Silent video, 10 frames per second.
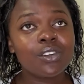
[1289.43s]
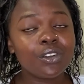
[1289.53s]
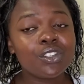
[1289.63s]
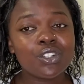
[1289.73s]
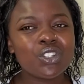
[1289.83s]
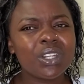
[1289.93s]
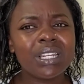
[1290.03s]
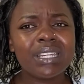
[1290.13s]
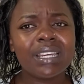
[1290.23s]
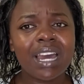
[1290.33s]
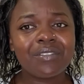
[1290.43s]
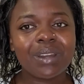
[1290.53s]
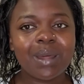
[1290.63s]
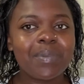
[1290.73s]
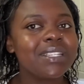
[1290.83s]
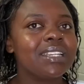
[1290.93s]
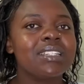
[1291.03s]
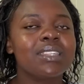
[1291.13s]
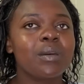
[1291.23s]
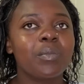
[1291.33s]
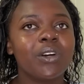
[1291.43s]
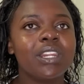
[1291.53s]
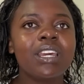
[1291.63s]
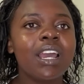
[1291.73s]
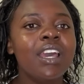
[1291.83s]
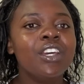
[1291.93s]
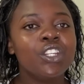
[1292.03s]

don't usually have an appetite in the morning.